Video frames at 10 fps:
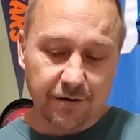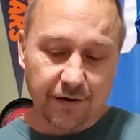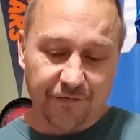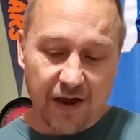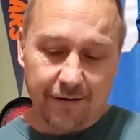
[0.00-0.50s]
The
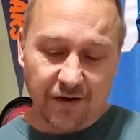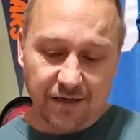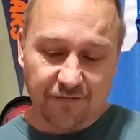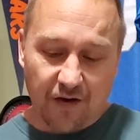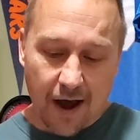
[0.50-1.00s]
fave
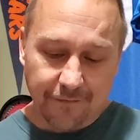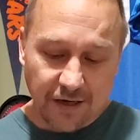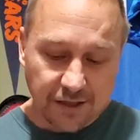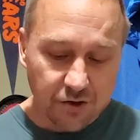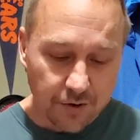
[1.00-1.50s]
is
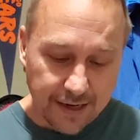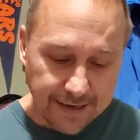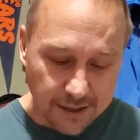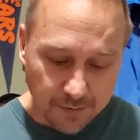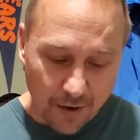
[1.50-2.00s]
5-2
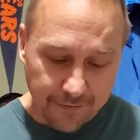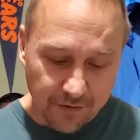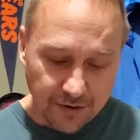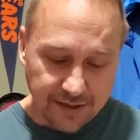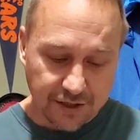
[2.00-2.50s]
against spread
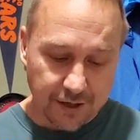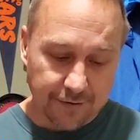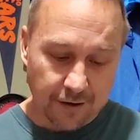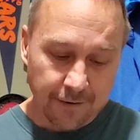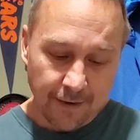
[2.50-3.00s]
versus each
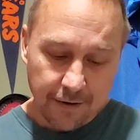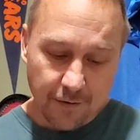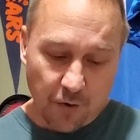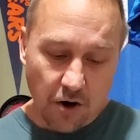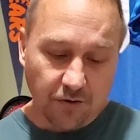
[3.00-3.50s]
other. The
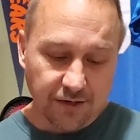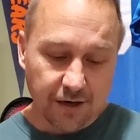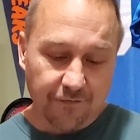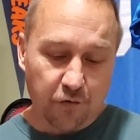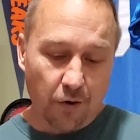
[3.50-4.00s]
Broncos,
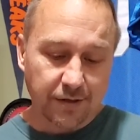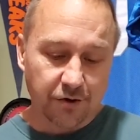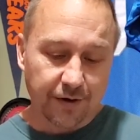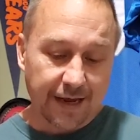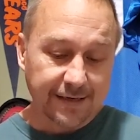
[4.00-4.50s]
they're
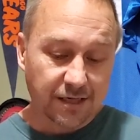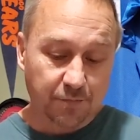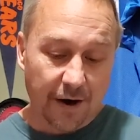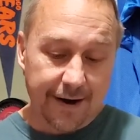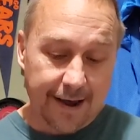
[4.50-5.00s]
4-2 against
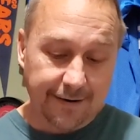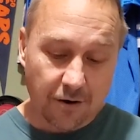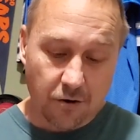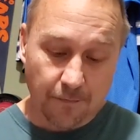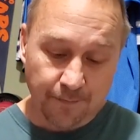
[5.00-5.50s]
spread at
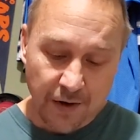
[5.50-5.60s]
home.